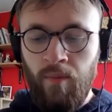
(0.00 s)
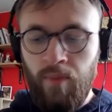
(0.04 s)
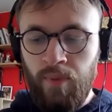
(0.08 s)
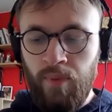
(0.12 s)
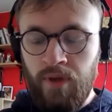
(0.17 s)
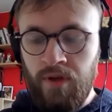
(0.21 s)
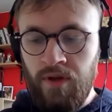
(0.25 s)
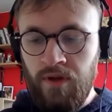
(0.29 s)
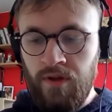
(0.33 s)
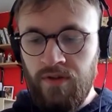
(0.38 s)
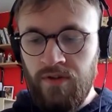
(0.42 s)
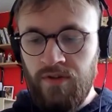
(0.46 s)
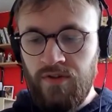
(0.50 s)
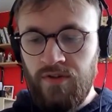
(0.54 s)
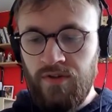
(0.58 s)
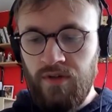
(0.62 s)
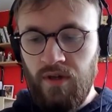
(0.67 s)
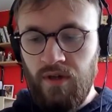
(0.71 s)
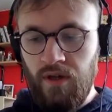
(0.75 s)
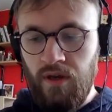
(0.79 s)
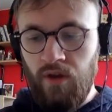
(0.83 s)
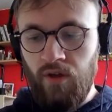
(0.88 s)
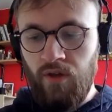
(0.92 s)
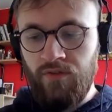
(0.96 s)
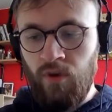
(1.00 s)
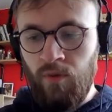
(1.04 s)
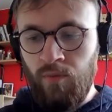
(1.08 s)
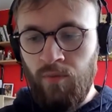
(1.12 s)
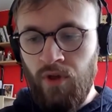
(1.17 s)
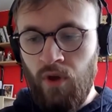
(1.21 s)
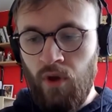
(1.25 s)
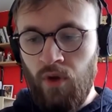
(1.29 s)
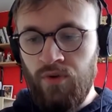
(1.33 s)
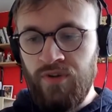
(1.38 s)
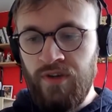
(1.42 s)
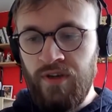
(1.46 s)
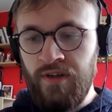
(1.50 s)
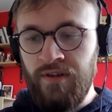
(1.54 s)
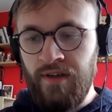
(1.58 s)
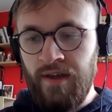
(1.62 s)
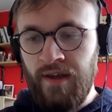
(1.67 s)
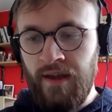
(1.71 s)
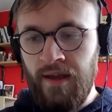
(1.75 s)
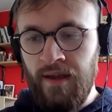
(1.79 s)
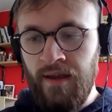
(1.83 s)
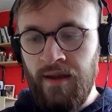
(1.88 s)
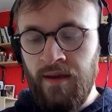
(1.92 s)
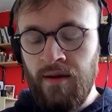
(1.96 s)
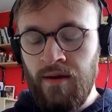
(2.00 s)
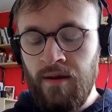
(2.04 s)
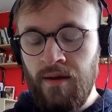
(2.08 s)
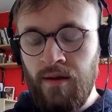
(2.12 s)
because a lot of time with OCD,